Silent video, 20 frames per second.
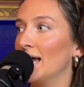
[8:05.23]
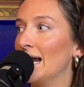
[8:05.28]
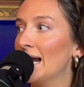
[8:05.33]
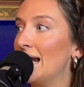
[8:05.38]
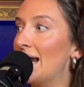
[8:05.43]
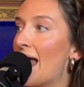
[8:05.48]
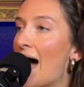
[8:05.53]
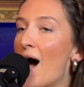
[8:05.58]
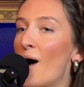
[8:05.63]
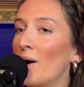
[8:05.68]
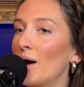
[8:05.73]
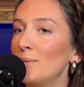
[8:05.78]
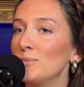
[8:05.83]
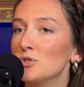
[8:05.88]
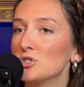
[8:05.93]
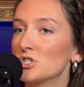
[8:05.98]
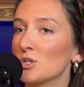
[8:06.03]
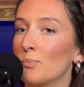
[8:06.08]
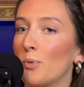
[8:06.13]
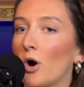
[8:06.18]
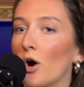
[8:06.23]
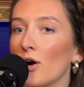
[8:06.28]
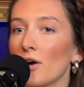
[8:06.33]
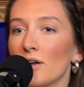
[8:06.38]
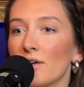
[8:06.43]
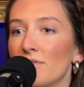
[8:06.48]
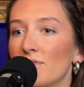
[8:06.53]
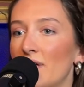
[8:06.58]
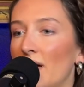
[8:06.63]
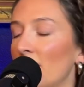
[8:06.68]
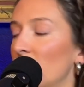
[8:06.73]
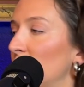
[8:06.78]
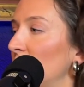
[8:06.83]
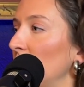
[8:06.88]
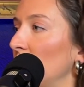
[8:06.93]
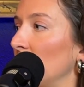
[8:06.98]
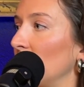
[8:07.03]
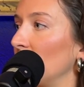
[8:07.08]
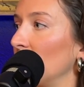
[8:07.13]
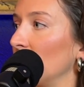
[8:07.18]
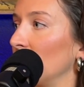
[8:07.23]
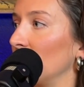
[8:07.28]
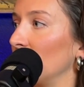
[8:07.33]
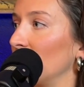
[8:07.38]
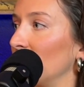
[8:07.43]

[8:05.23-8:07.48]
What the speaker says: now I'm just a part of that thing